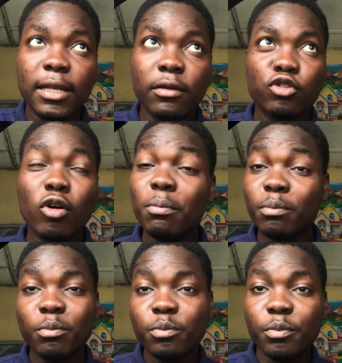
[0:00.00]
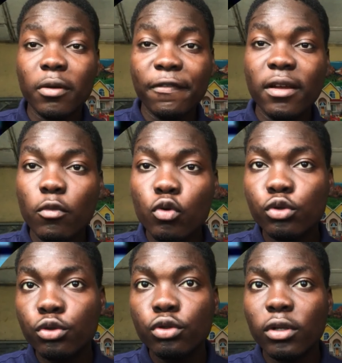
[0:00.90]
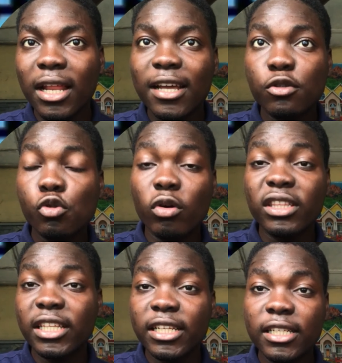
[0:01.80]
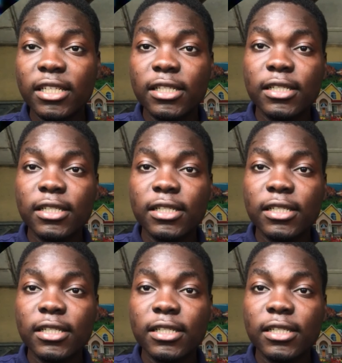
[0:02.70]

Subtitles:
Some prop firm hold like 2 or 3